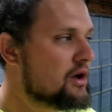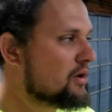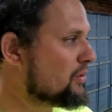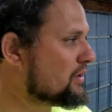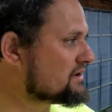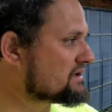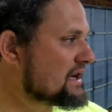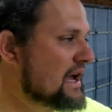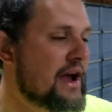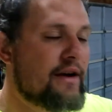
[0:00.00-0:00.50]

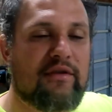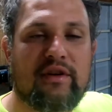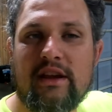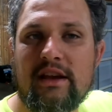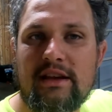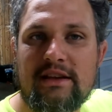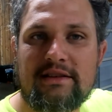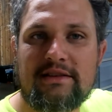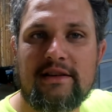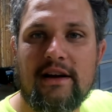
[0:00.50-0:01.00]
once
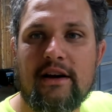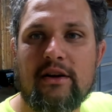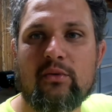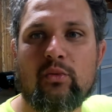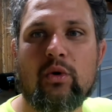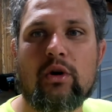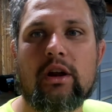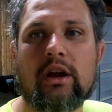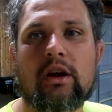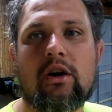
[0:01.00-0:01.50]
everything is done
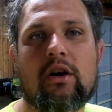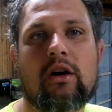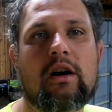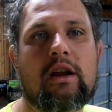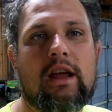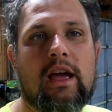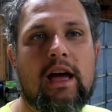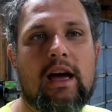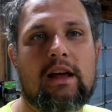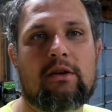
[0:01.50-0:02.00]
working on
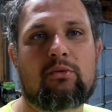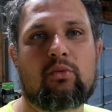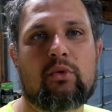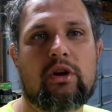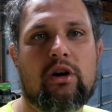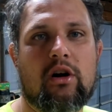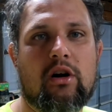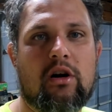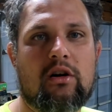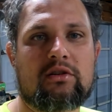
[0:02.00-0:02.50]
and we
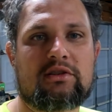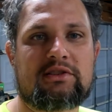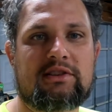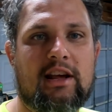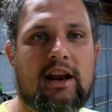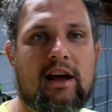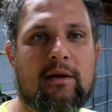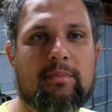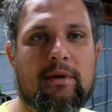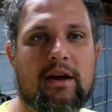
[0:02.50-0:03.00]
are set
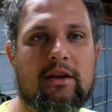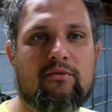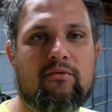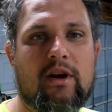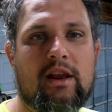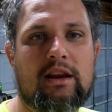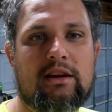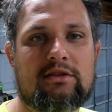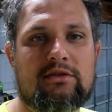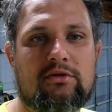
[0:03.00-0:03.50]
up and
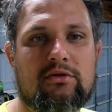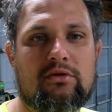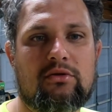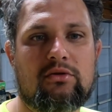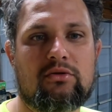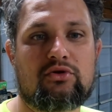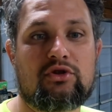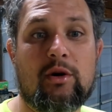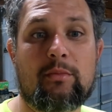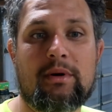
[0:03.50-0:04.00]
ready
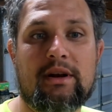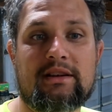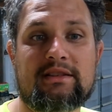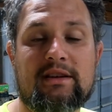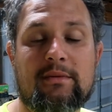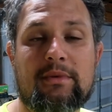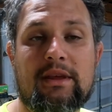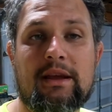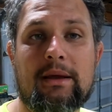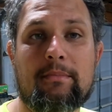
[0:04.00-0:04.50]
to jump into
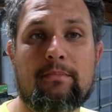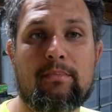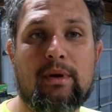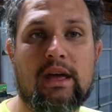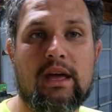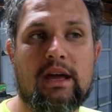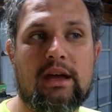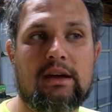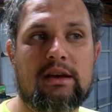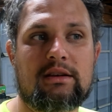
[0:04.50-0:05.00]
something
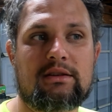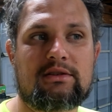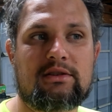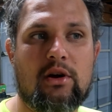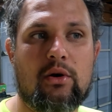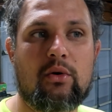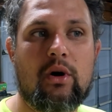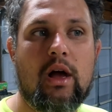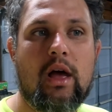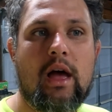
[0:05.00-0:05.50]
big.
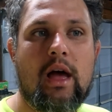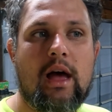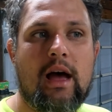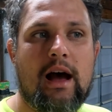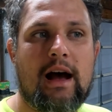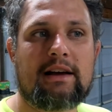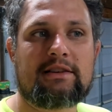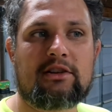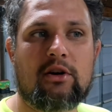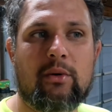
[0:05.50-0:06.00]
So
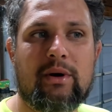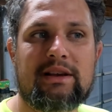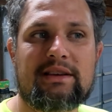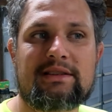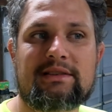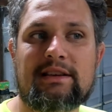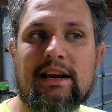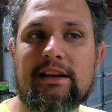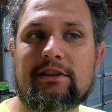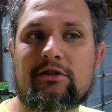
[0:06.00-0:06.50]
as always,
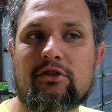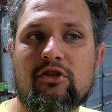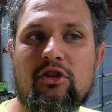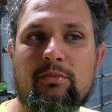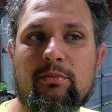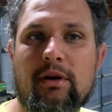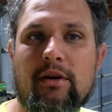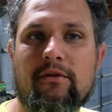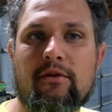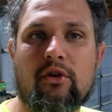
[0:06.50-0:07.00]
stay tuned to
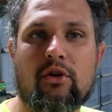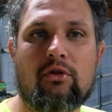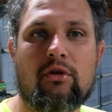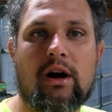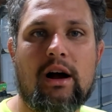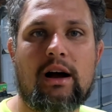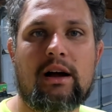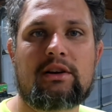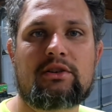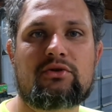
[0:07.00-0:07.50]
Barefoot
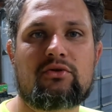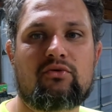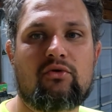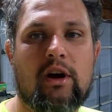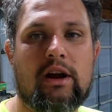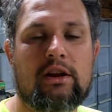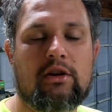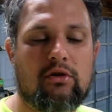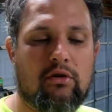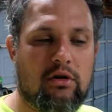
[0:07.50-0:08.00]
Garage
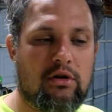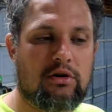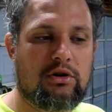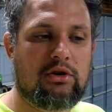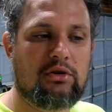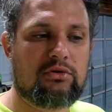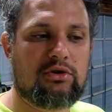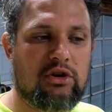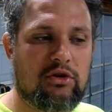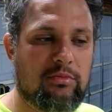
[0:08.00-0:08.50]
right here on
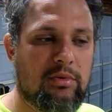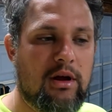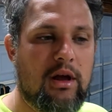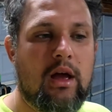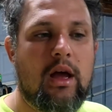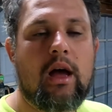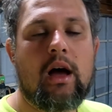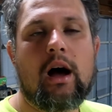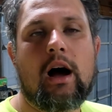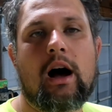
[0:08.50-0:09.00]
YouTube
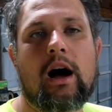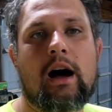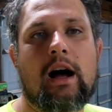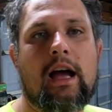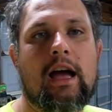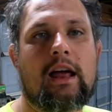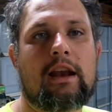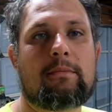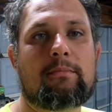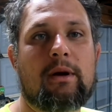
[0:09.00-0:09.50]

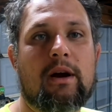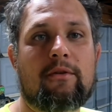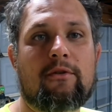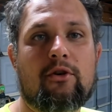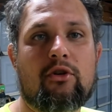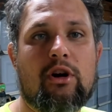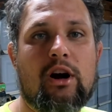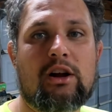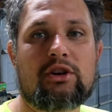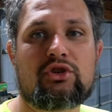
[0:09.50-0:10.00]
and Barefoot
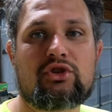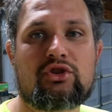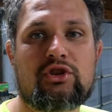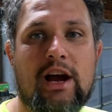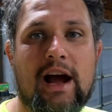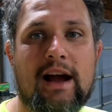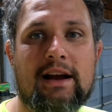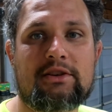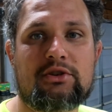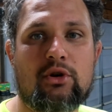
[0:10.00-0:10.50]
Garage
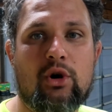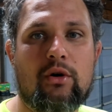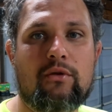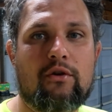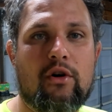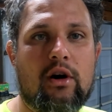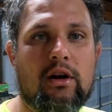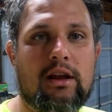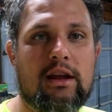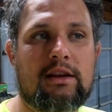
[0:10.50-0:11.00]
Jacks
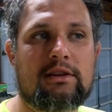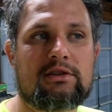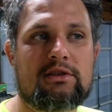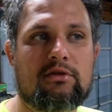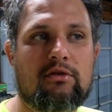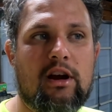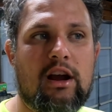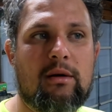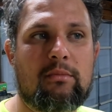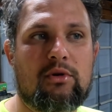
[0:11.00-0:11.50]
over on
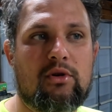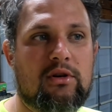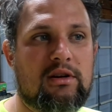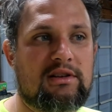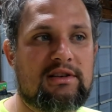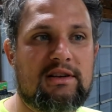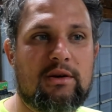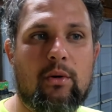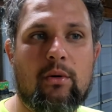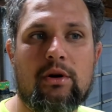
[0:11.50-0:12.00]
Instagram. You can
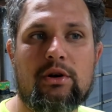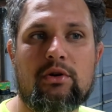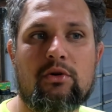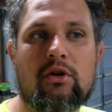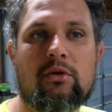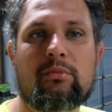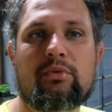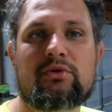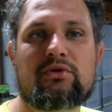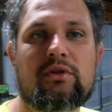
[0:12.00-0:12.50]
see what we're
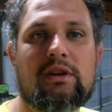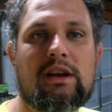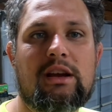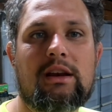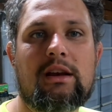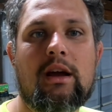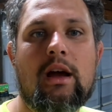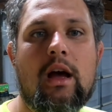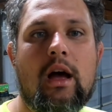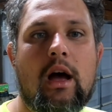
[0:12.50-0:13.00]
doing
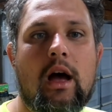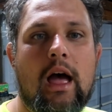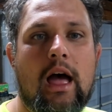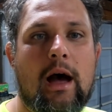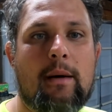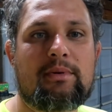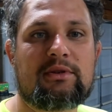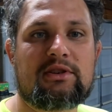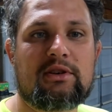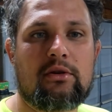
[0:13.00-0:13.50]
between
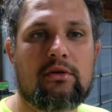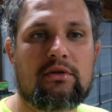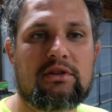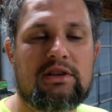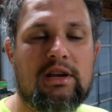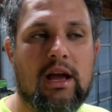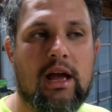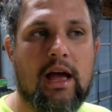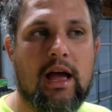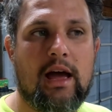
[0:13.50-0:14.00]
episodes
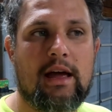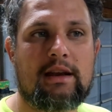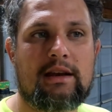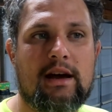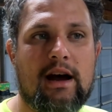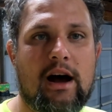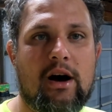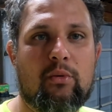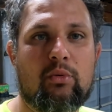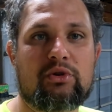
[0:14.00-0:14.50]
and
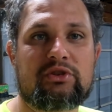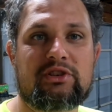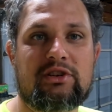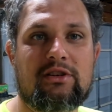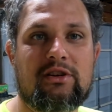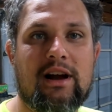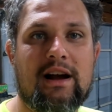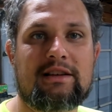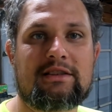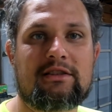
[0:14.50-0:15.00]
we'll see you
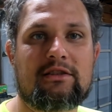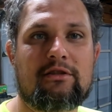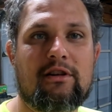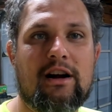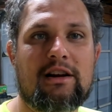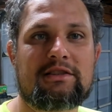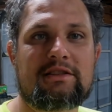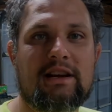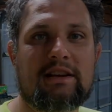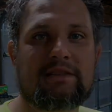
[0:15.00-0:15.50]
guys in the
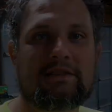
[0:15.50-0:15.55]
garage next